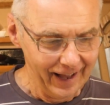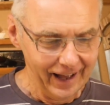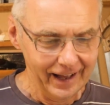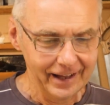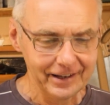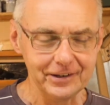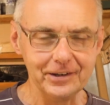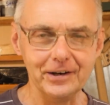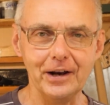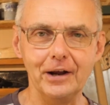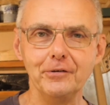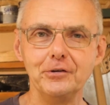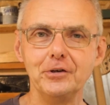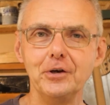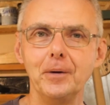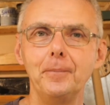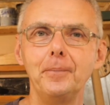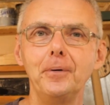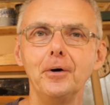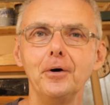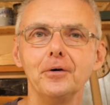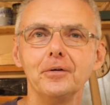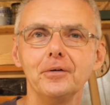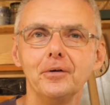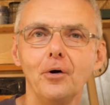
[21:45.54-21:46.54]
you know, you
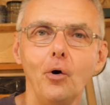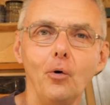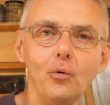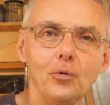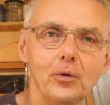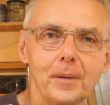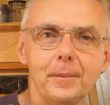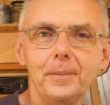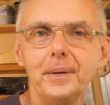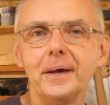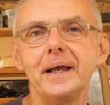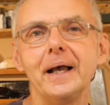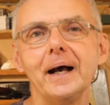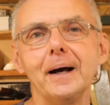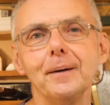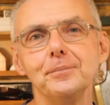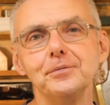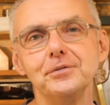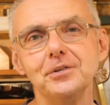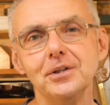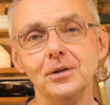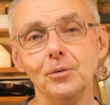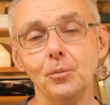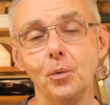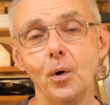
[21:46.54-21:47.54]
put all the
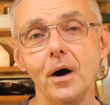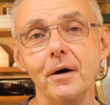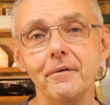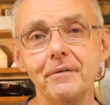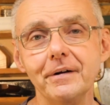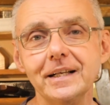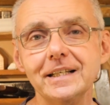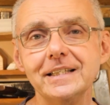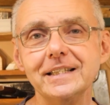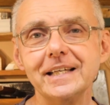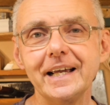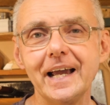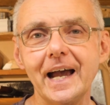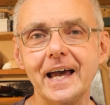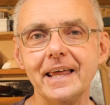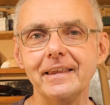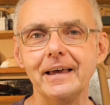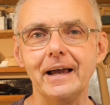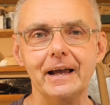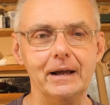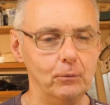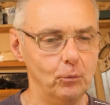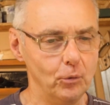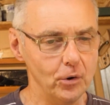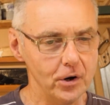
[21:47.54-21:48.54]
pickups and the wiring together,
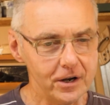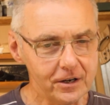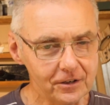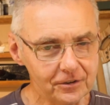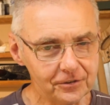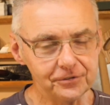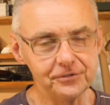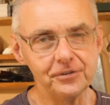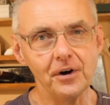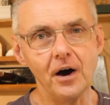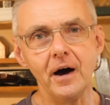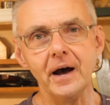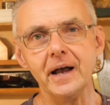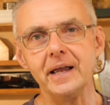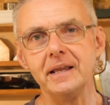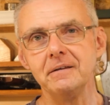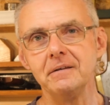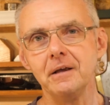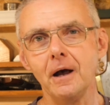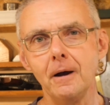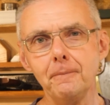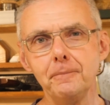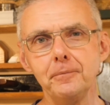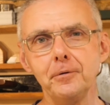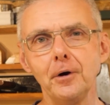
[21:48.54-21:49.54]
it works fine,
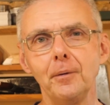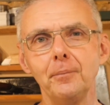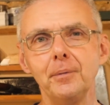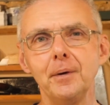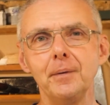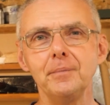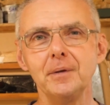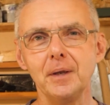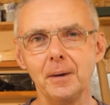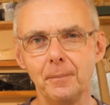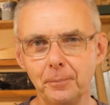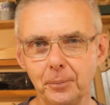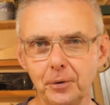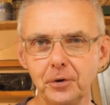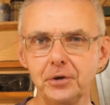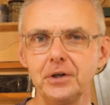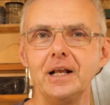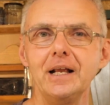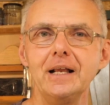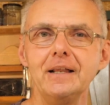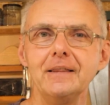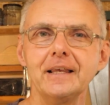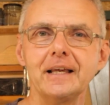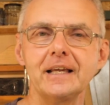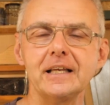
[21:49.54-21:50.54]
no problem. You put it
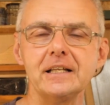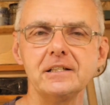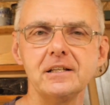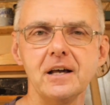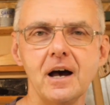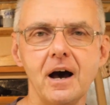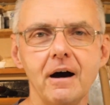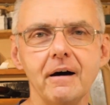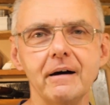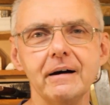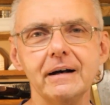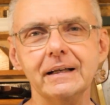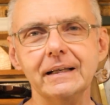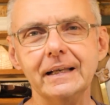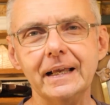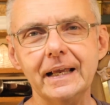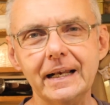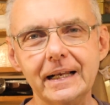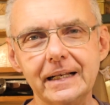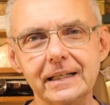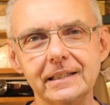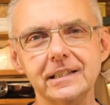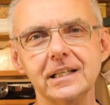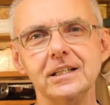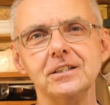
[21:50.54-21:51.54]
in the guitar and then
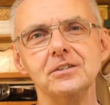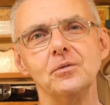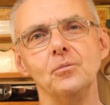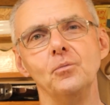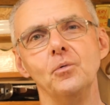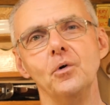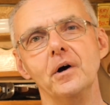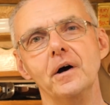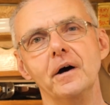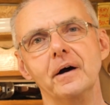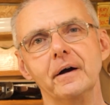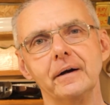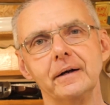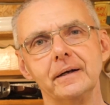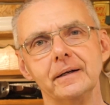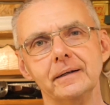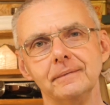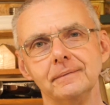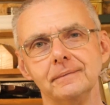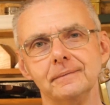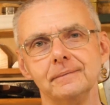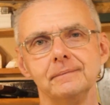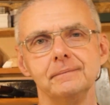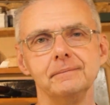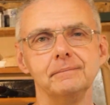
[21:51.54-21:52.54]
it doesn't work.
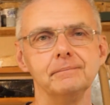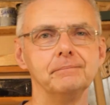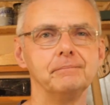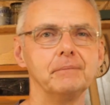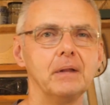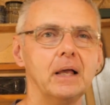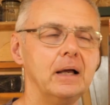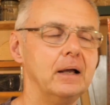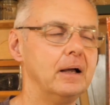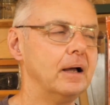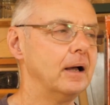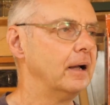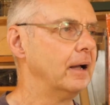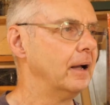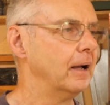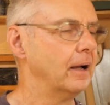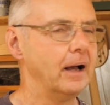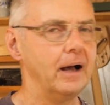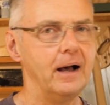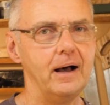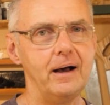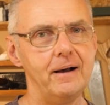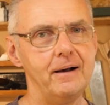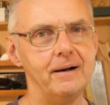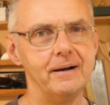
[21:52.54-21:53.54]

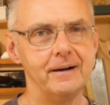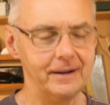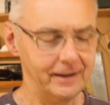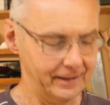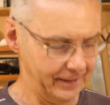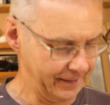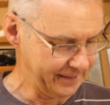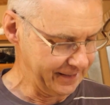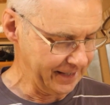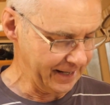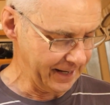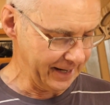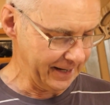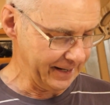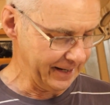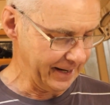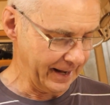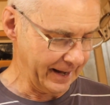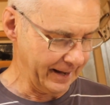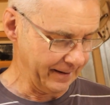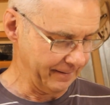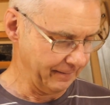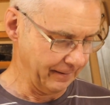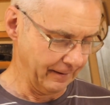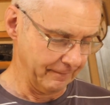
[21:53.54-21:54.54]
Oh dear,
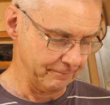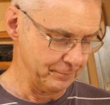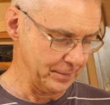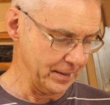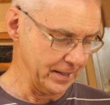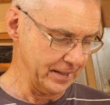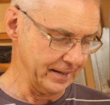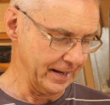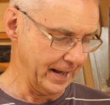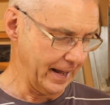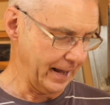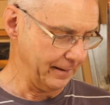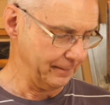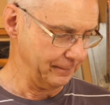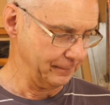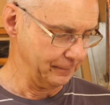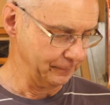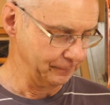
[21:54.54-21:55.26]
yeah, I've been there.